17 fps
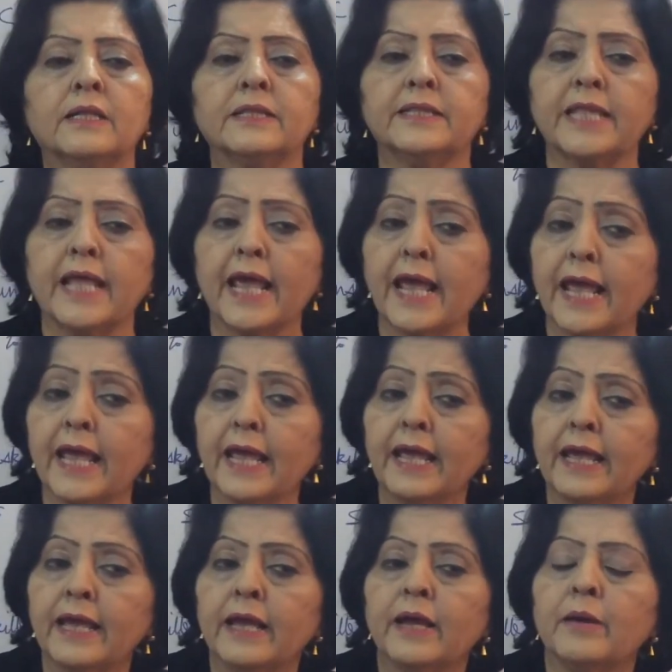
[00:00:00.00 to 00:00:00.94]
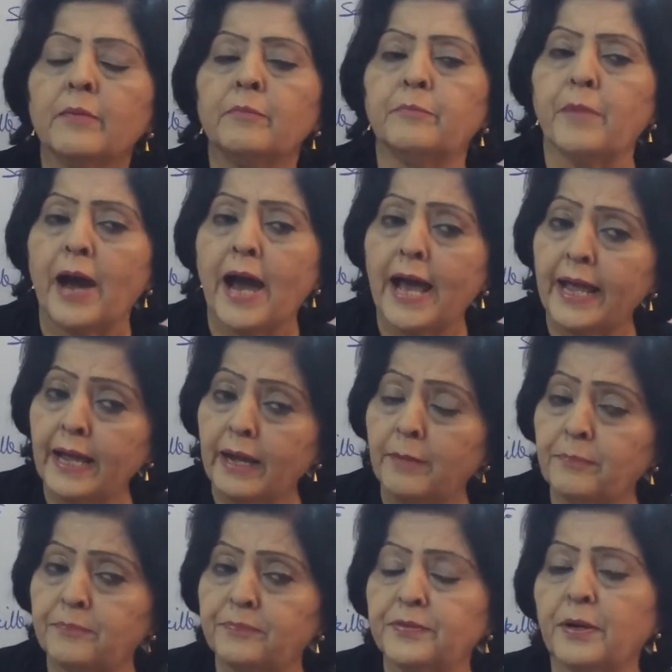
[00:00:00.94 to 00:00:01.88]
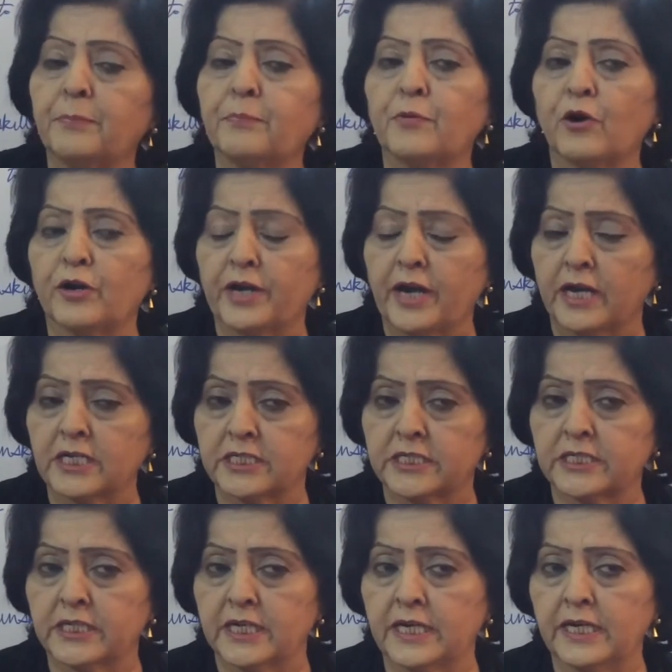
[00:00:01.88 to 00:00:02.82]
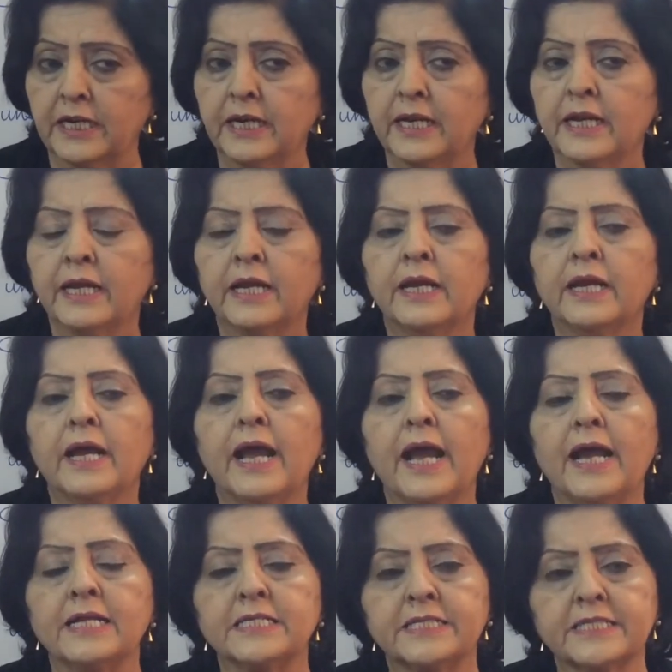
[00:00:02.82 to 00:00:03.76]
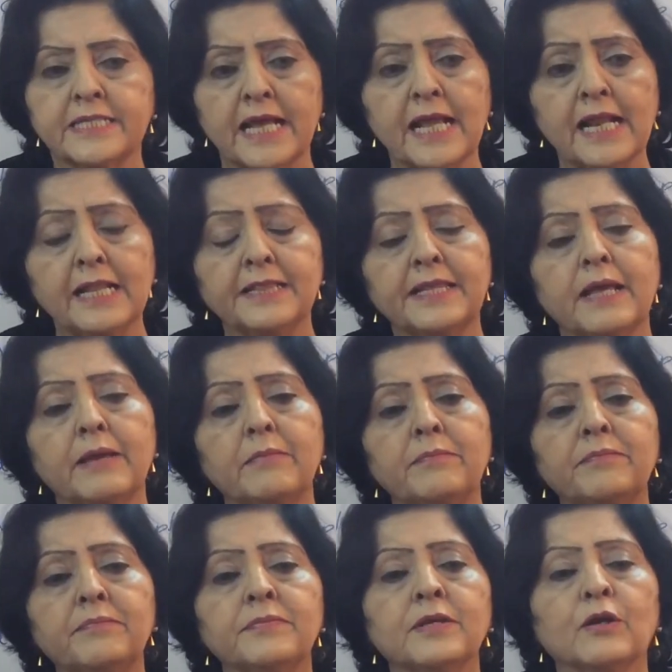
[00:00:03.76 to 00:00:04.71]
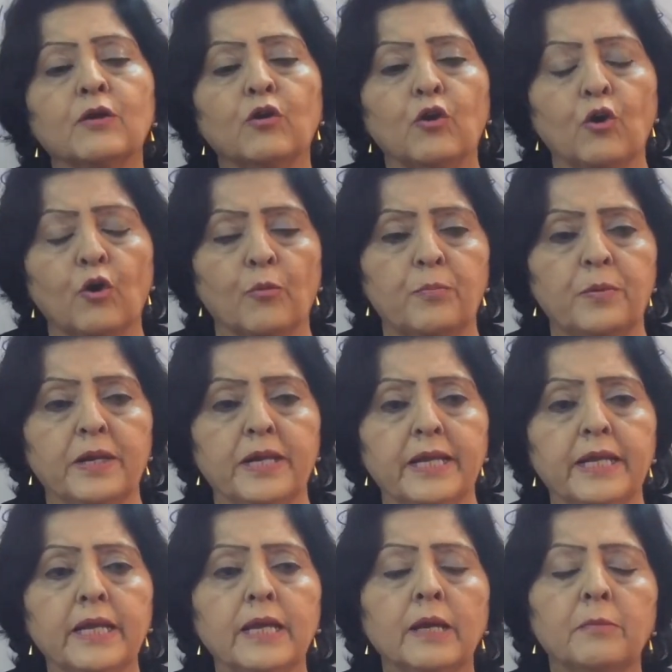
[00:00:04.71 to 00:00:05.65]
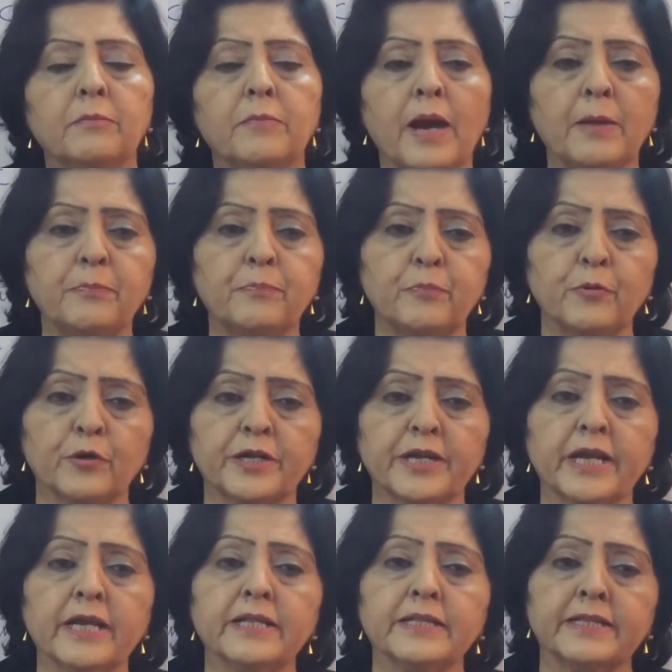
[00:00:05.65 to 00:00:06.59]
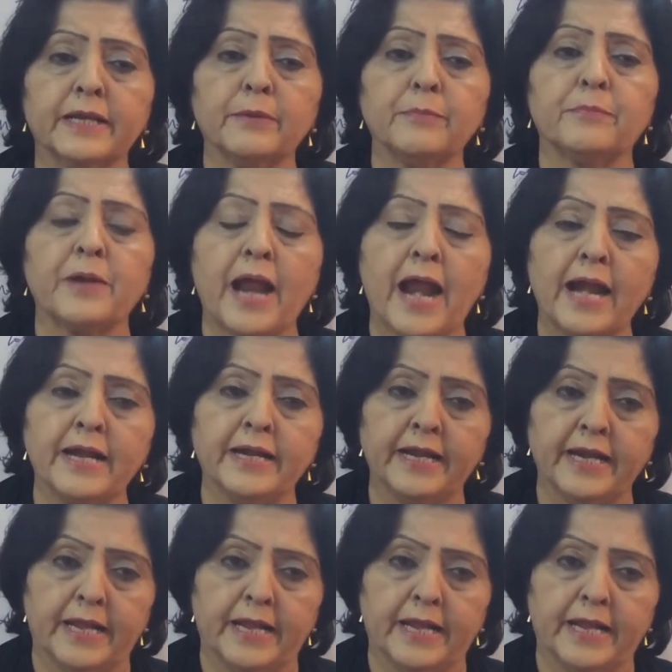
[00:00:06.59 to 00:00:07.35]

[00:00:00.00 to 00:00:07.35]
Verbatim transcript: They buy up the production and sell them globally by putting their brand